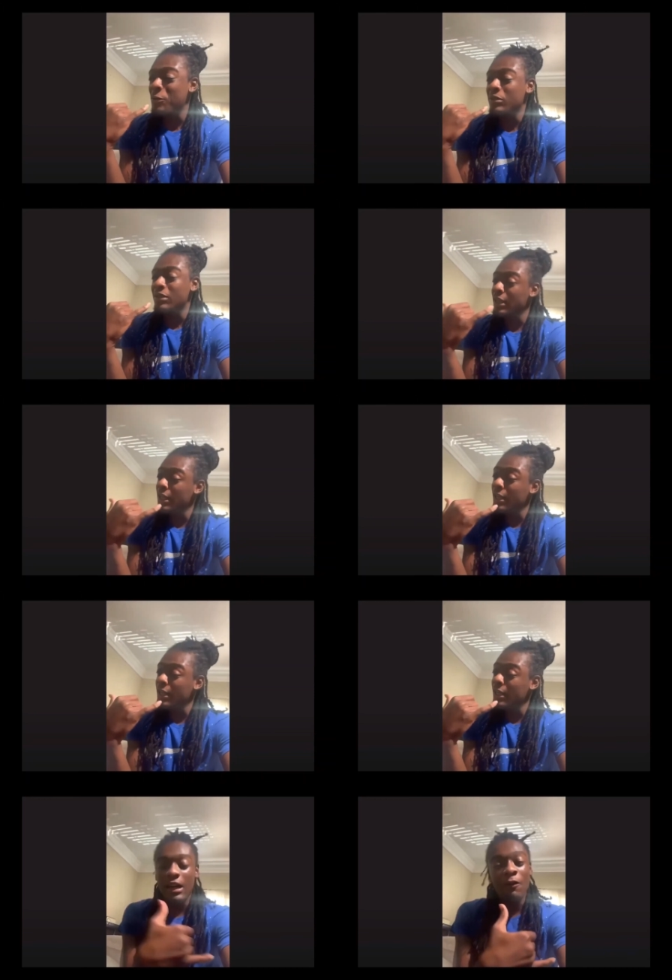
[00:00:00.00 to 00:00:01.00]
the team
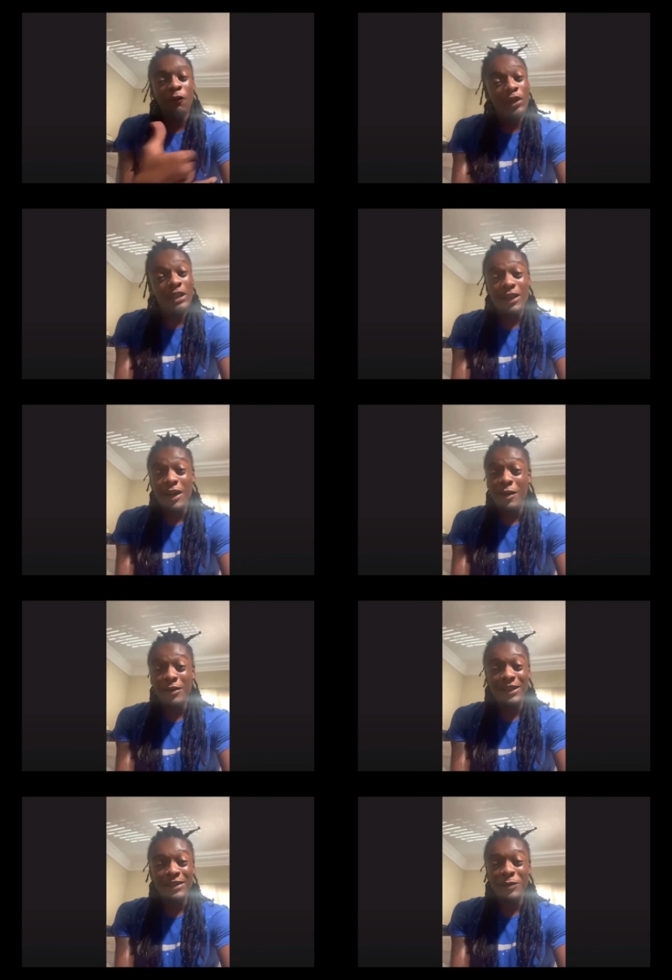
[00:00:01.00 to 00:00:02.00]
after I finish all
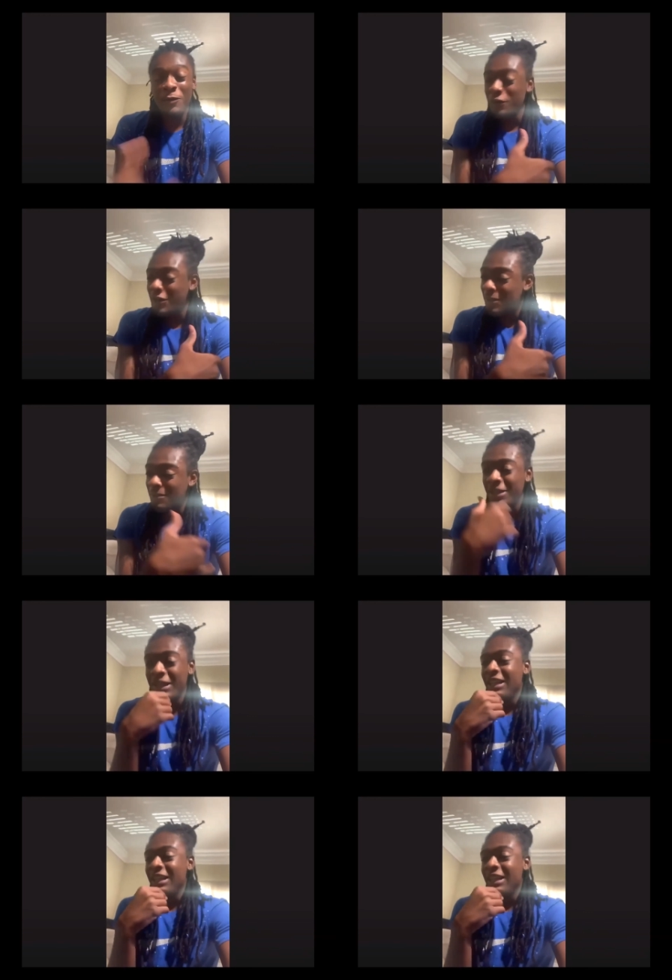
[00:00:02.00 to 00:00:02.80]
this. You feel me?